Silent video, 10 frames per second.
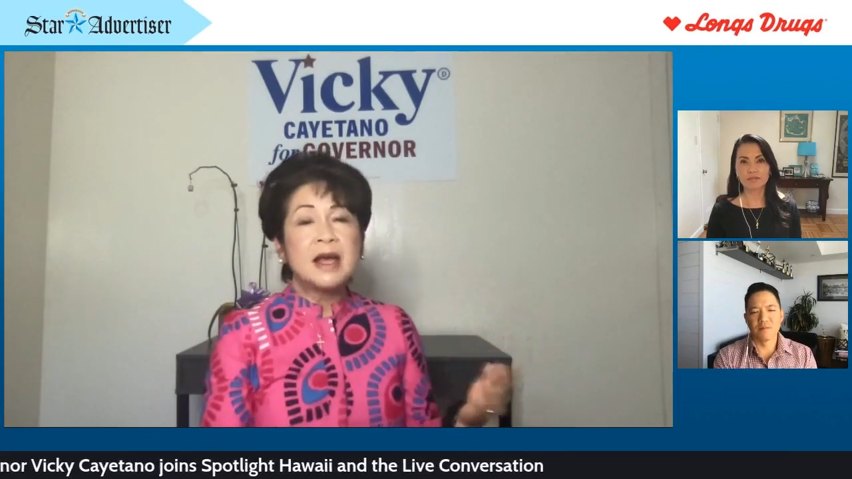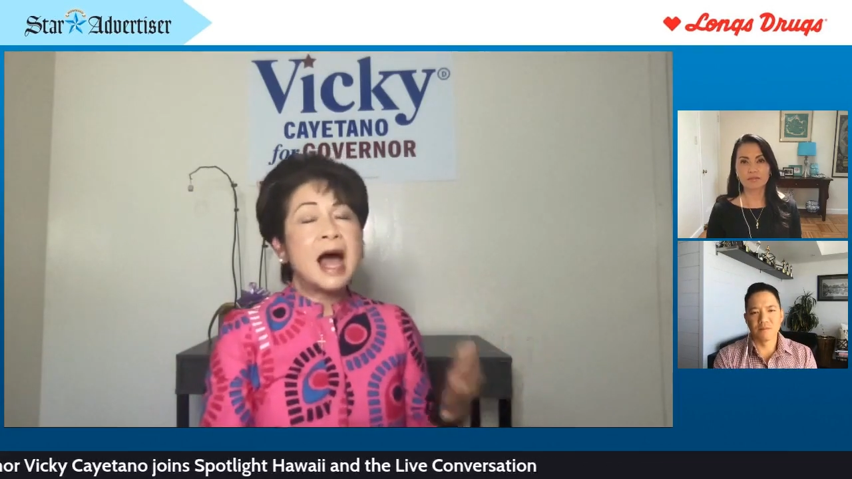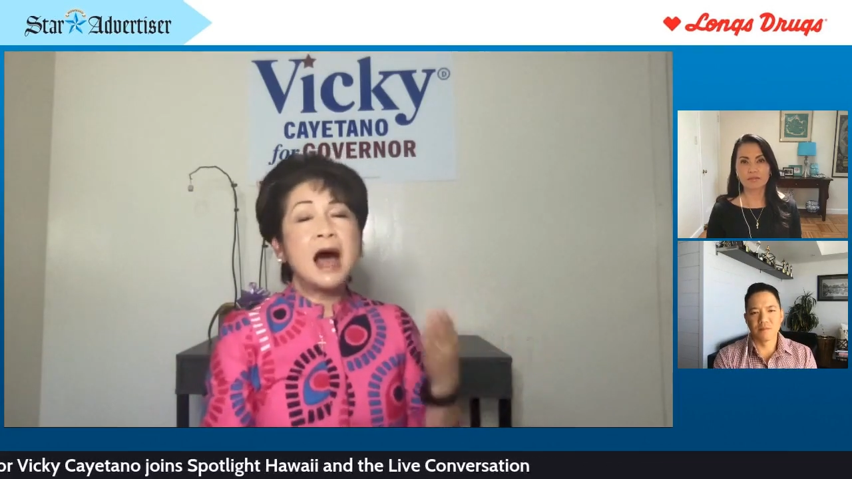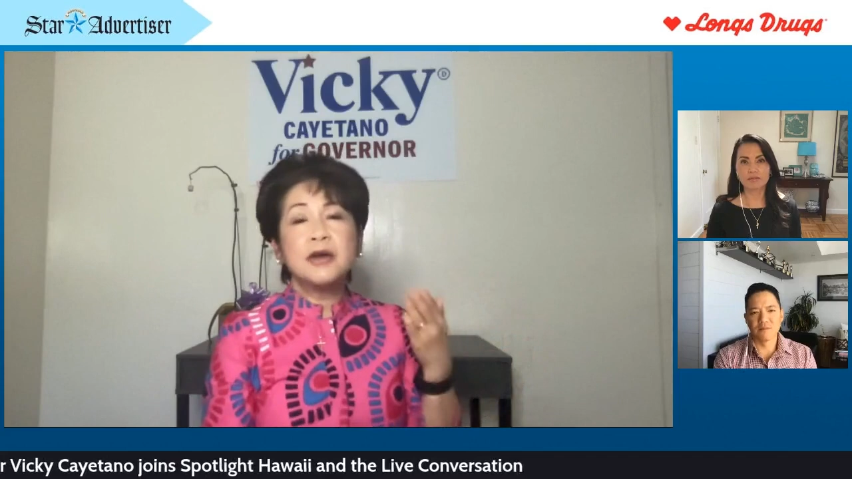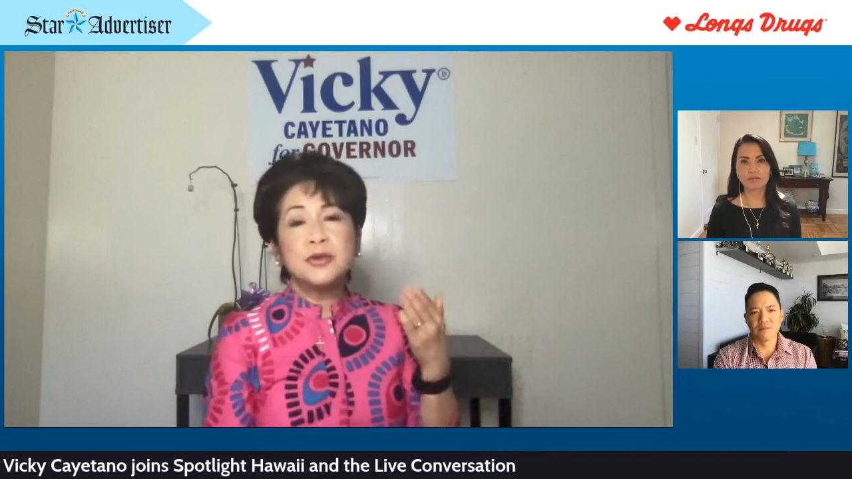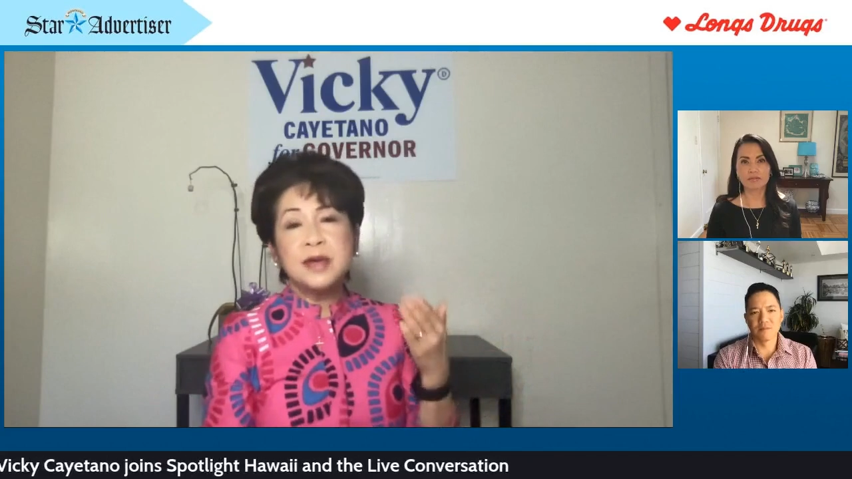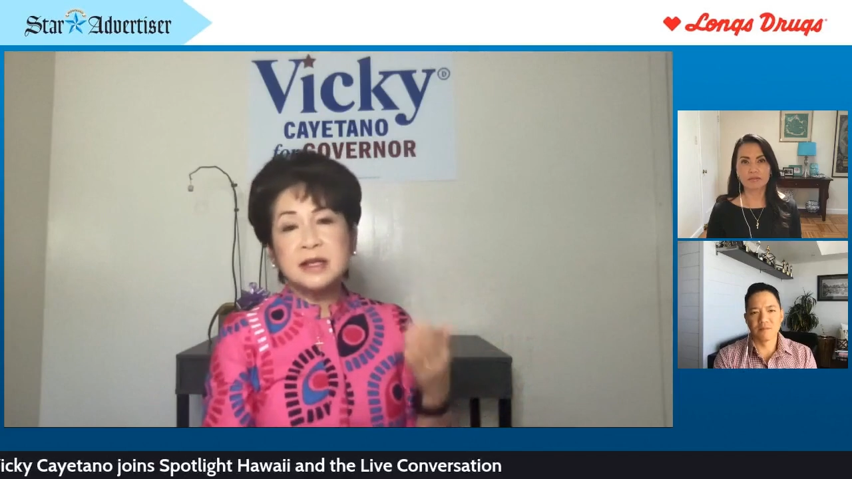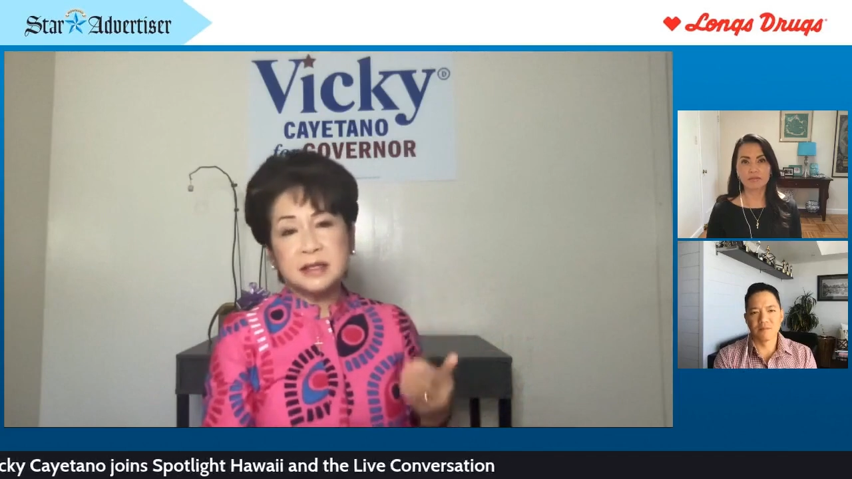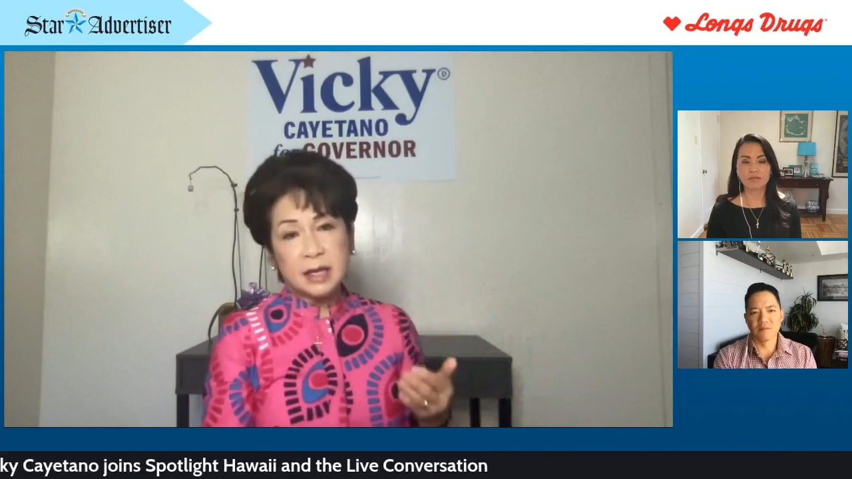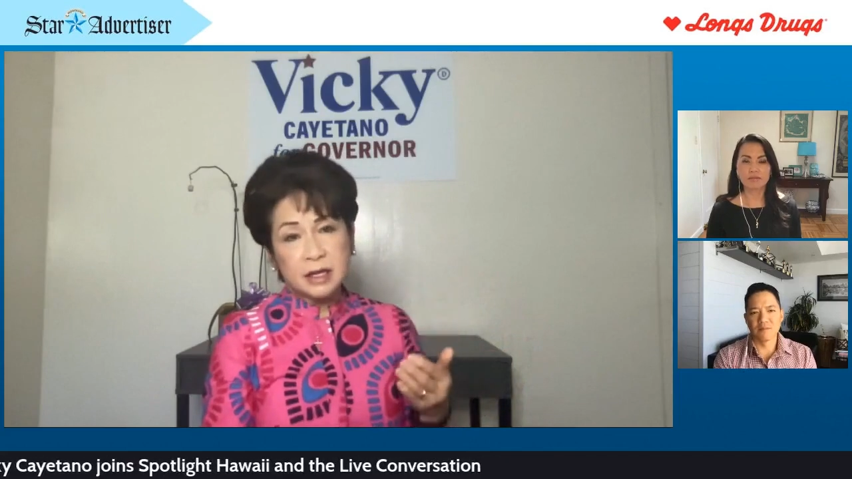How do we
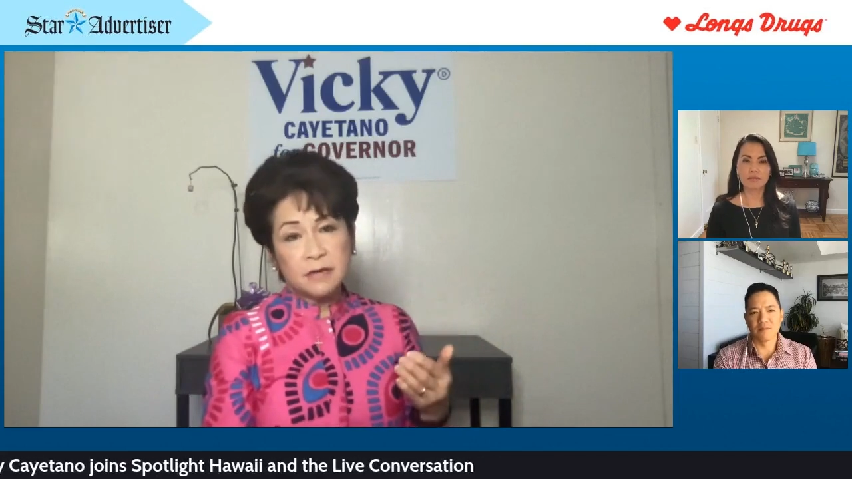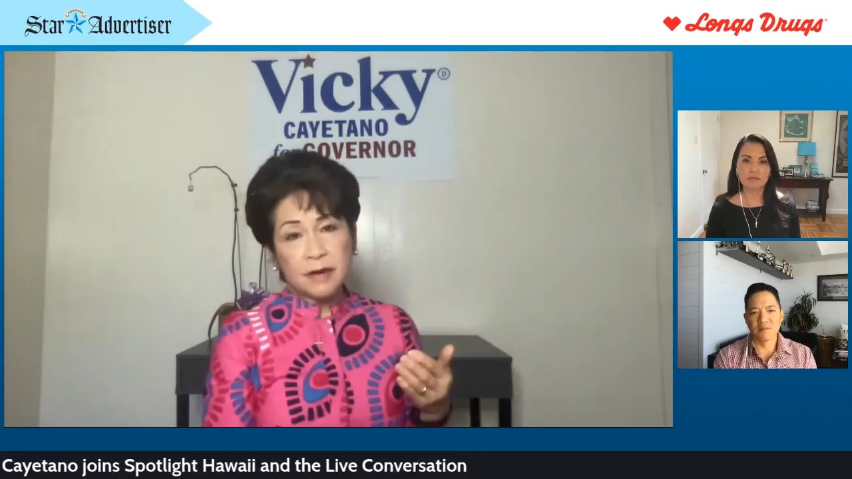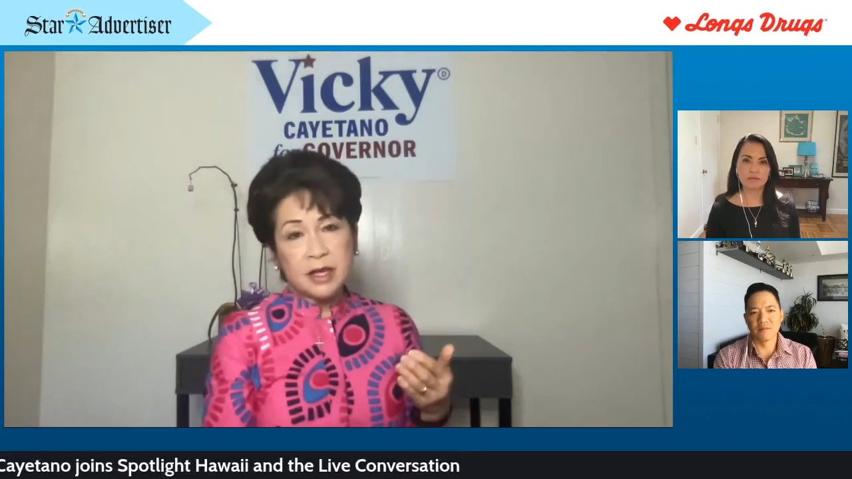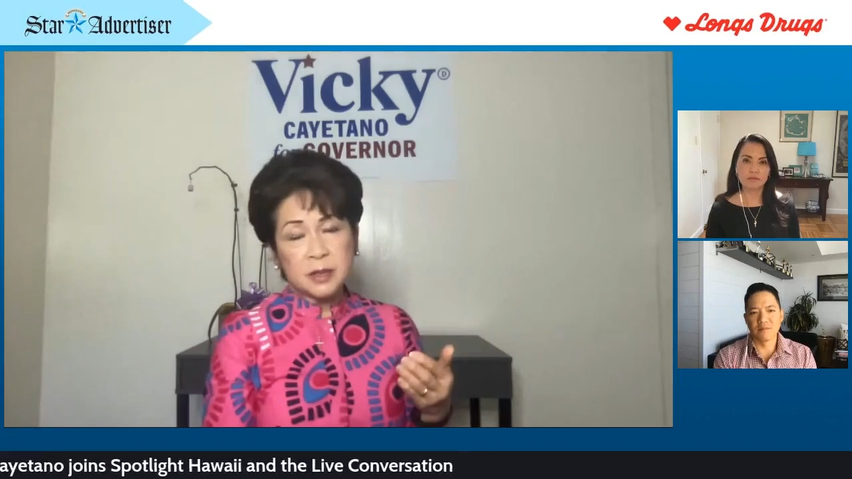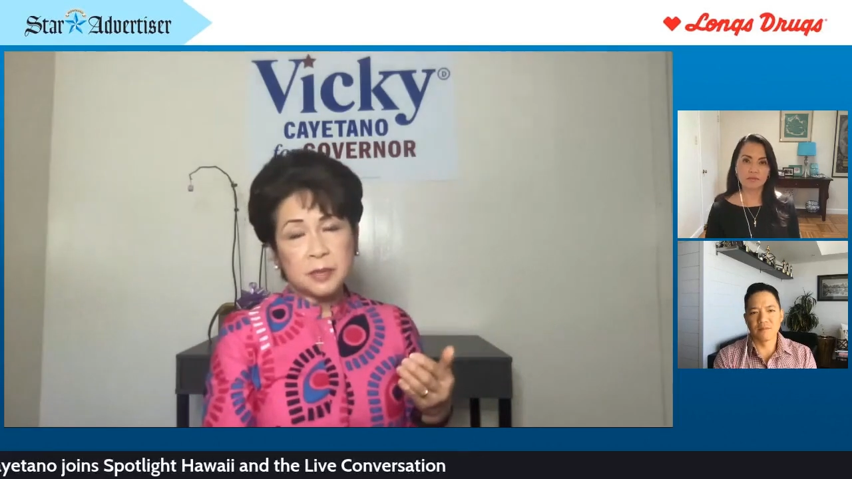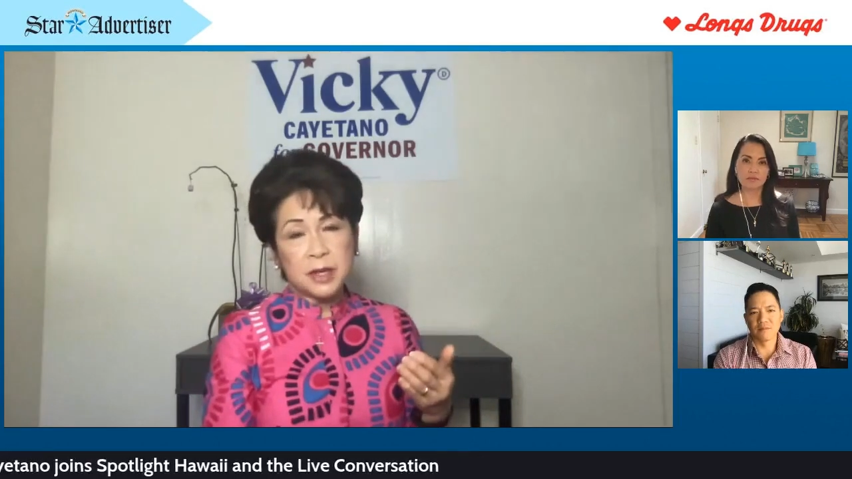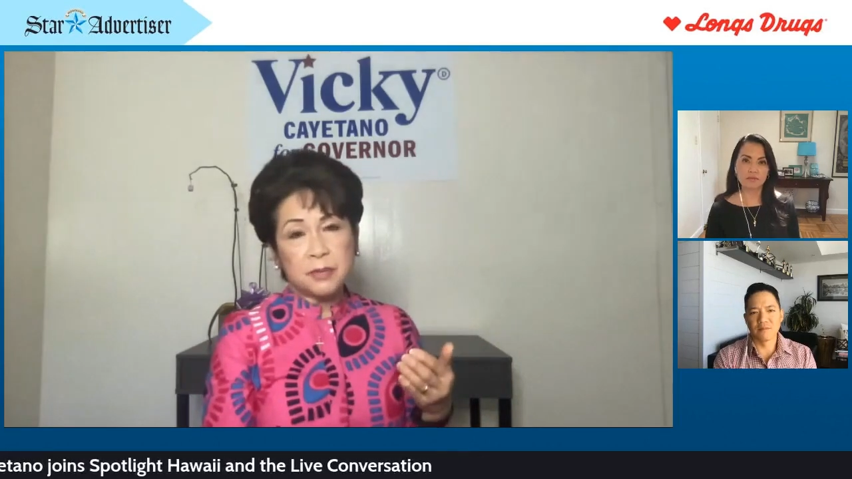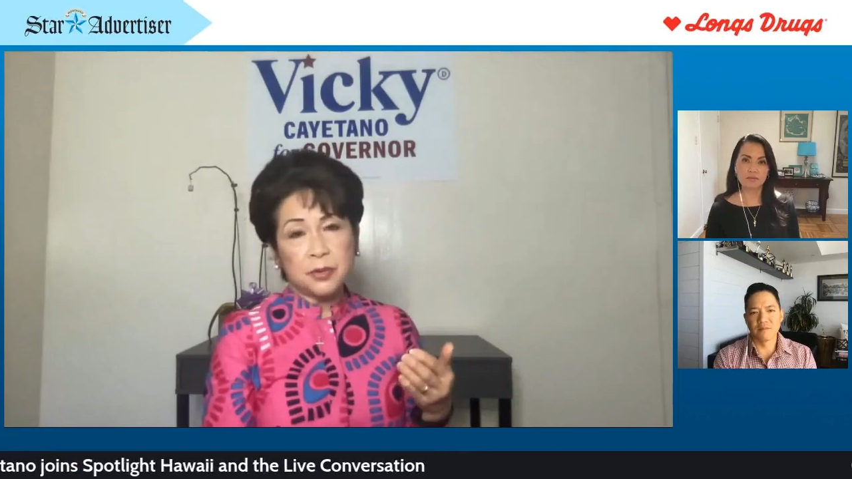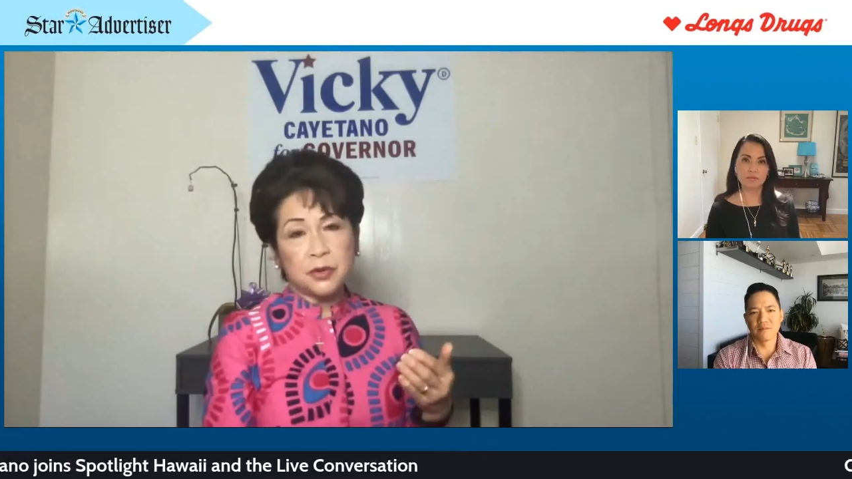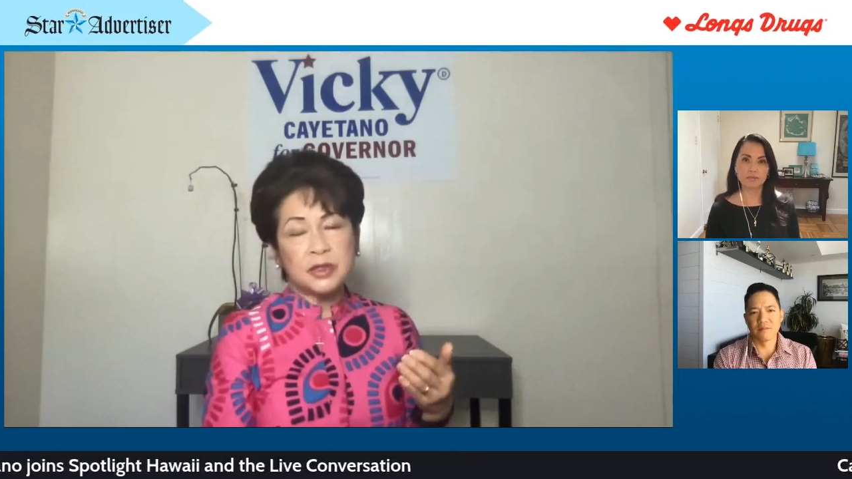incentivize
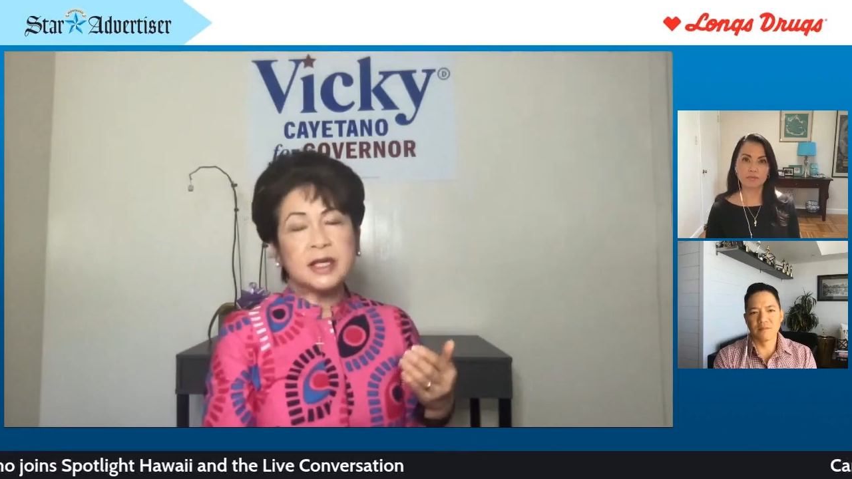people